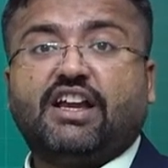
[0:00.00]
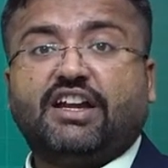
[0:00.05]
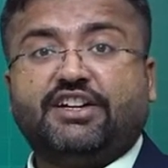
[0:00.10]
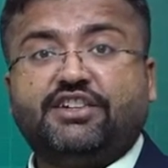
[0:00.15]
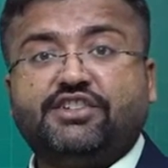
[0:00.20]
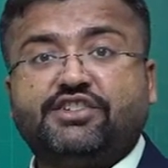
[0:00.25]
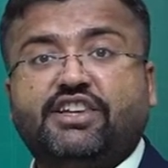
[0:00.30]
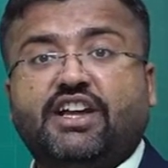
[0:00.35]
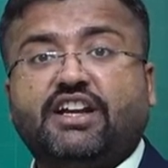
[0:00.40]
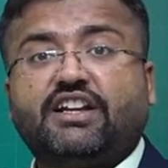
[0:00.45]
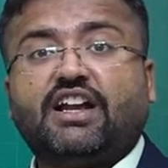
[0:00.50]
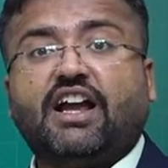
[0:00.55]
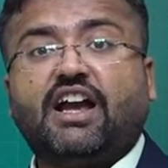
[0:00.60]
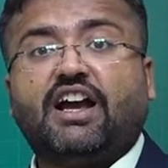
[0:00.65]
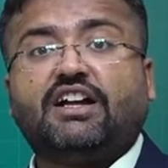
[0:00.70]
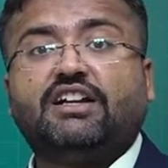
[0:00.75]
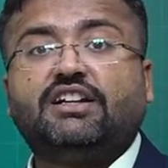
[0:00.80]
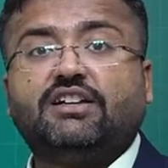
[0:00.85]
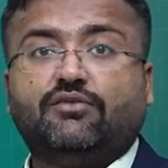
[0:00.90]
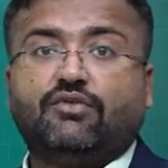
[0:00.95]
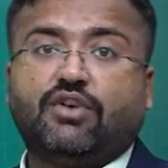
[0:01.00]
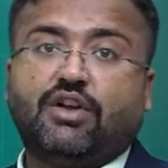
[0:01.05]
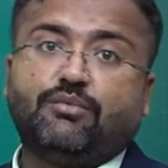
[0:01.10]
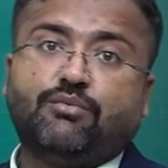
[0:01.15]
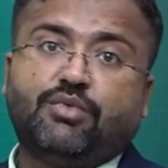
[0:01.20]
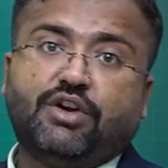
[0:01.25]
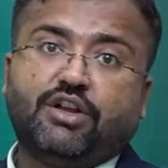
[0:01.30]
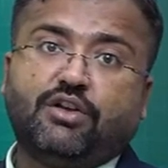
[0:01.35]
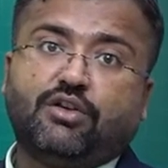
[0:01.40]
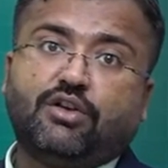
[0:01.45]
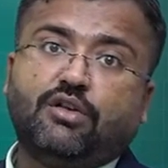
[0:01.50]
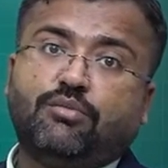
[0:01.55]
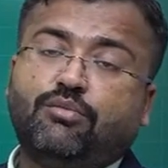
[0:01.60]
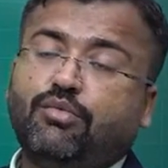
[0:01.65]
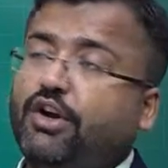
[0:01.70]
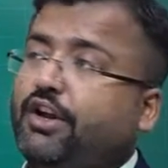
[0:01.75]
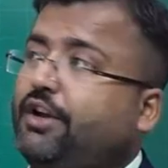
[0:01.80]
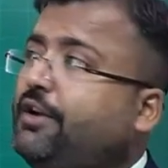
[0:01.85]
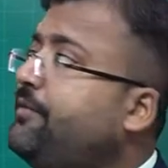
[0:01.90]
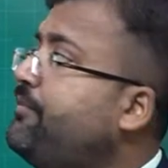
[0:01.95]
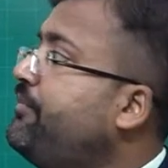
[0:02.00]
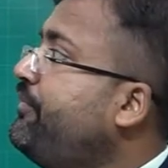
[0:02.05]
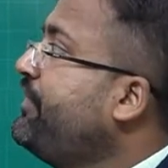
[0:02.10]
intersect at one particular point.